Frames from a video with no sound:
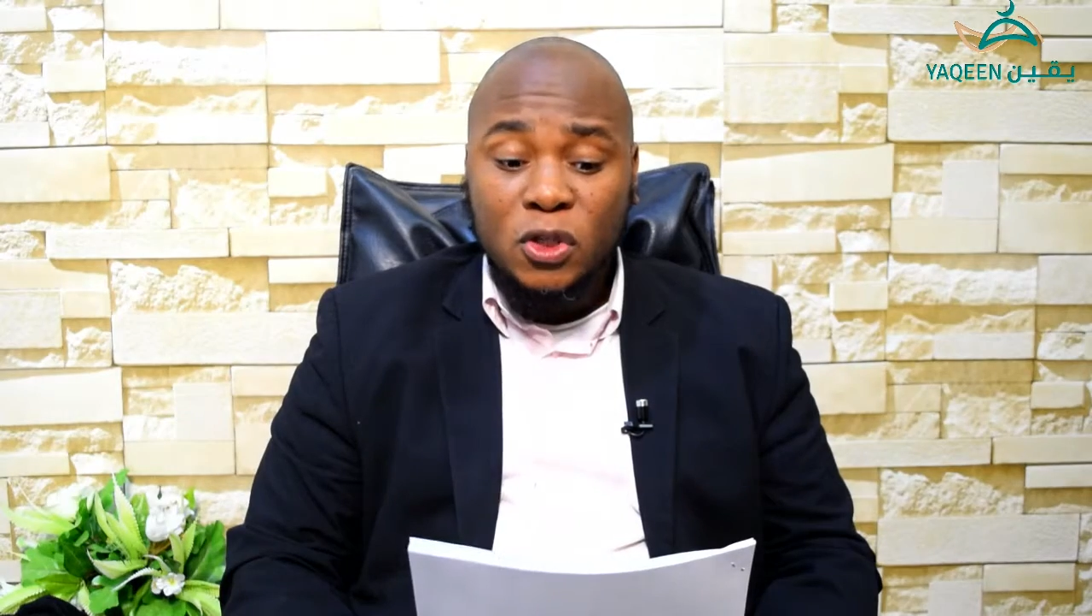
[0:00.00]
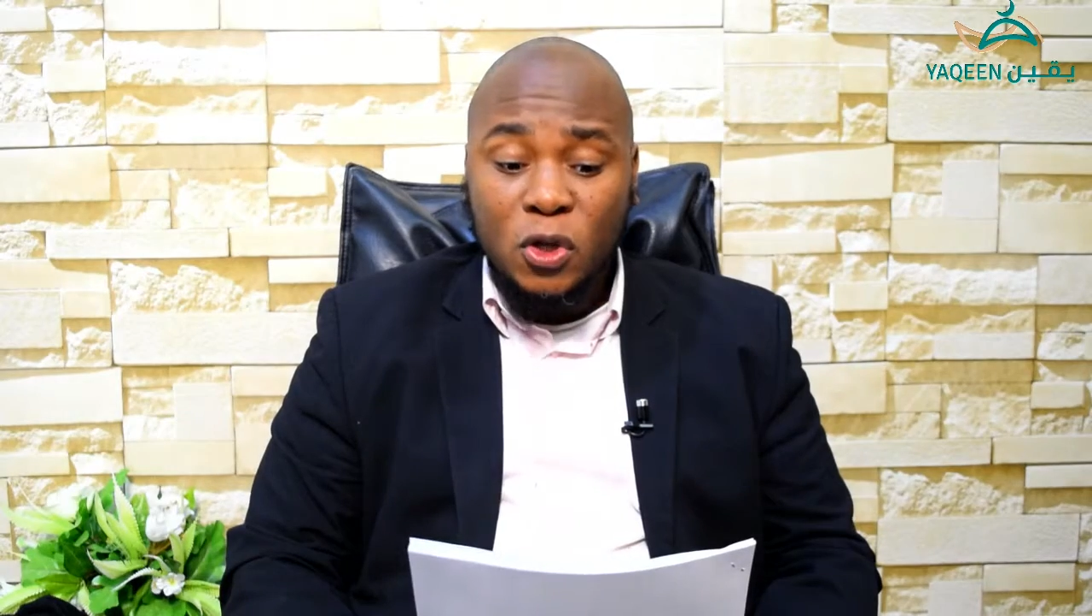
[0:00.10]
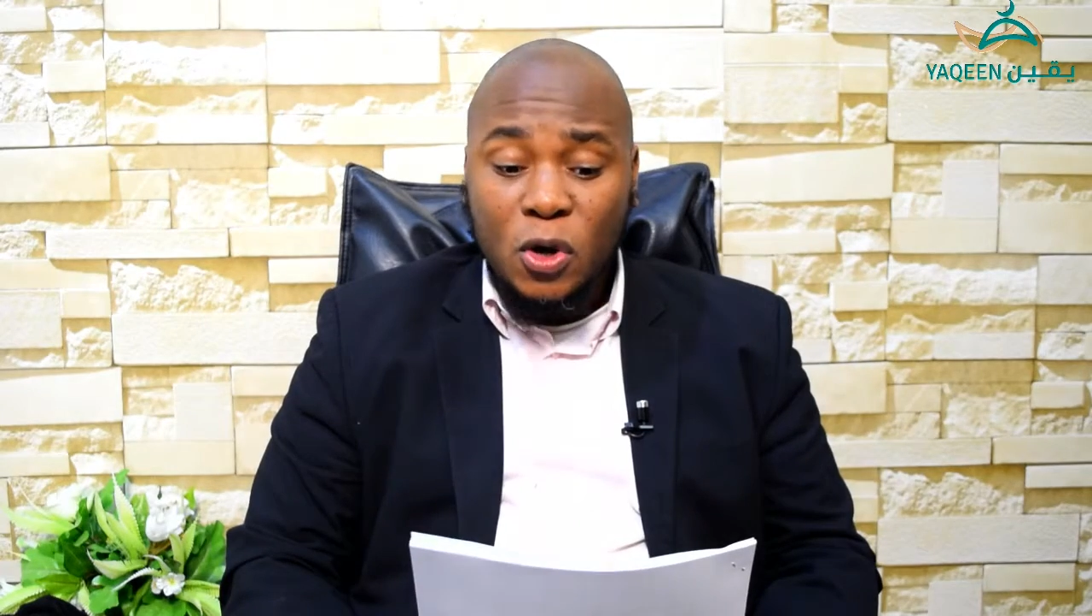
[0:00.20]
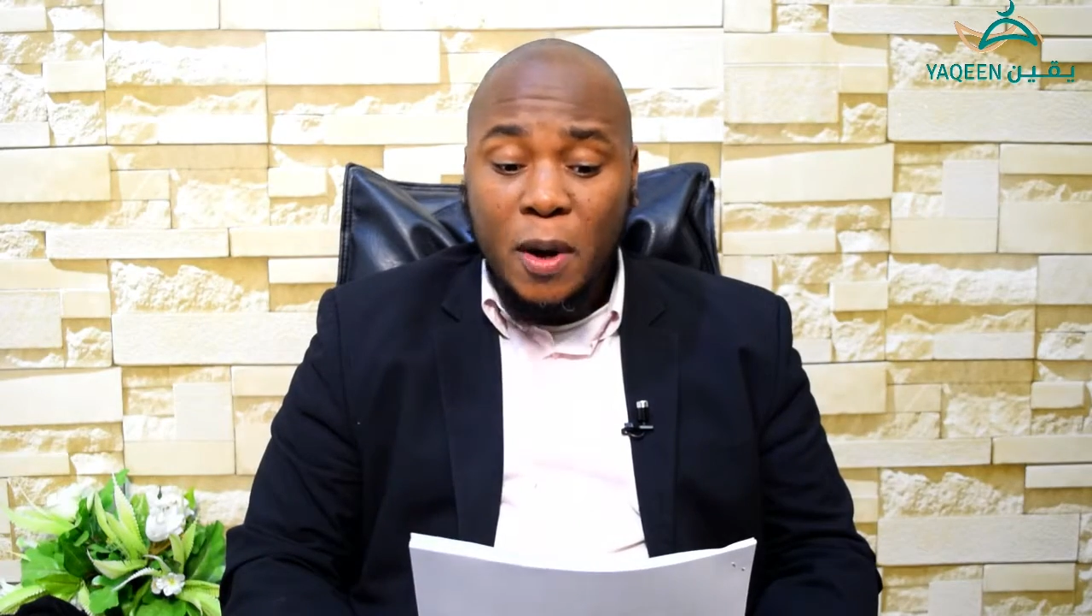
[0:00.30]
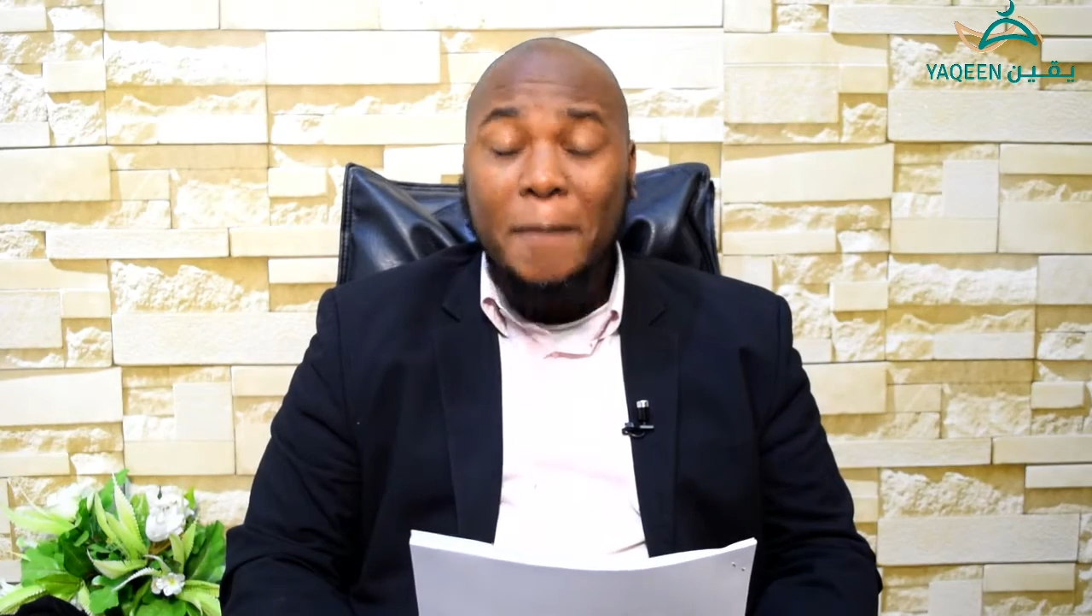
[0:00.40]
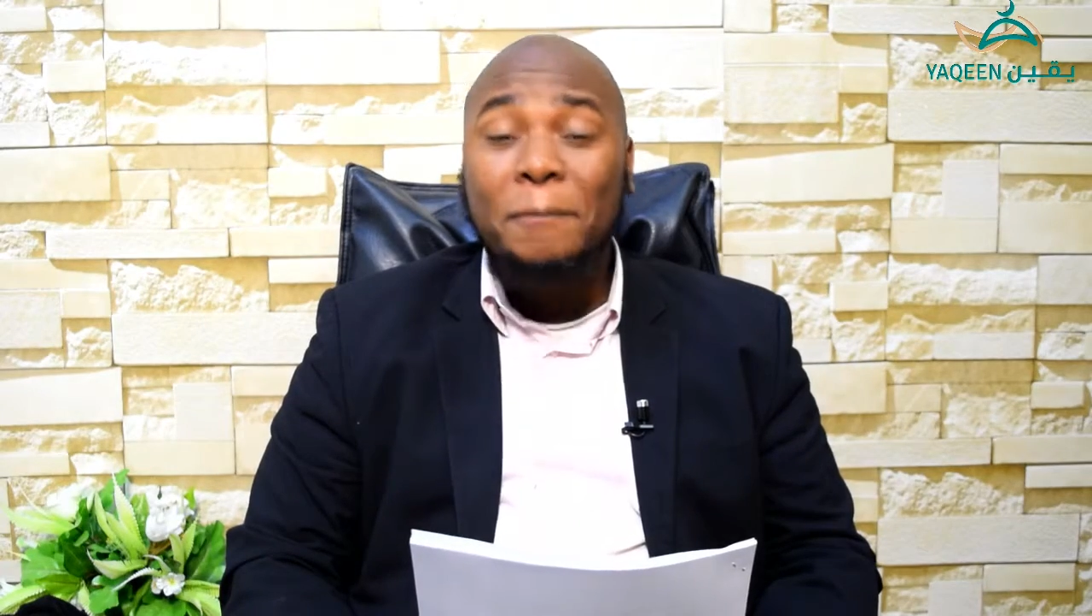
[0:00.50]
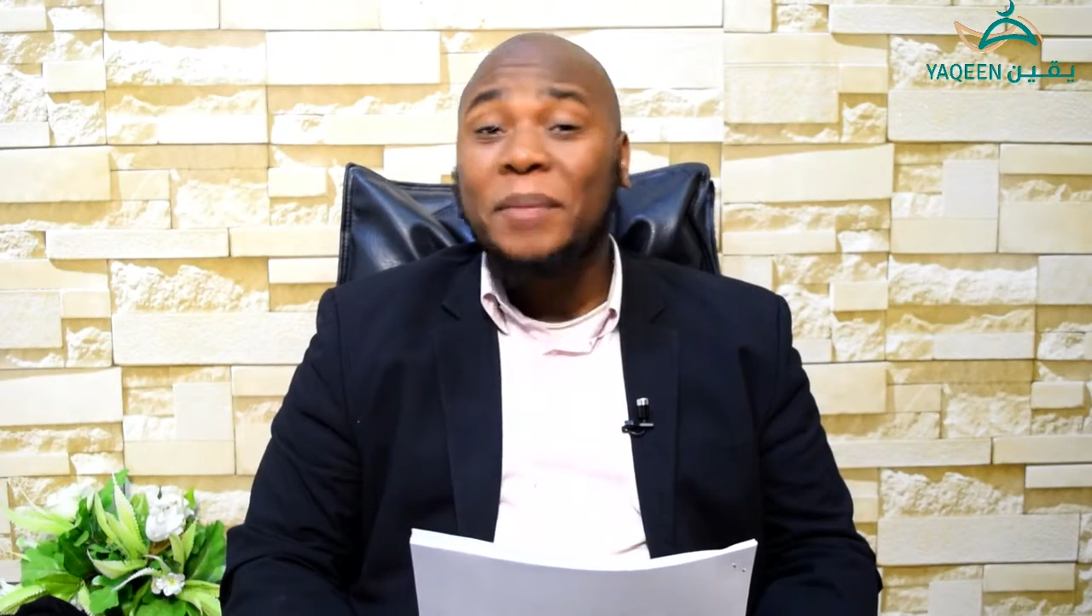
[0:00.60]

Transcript: to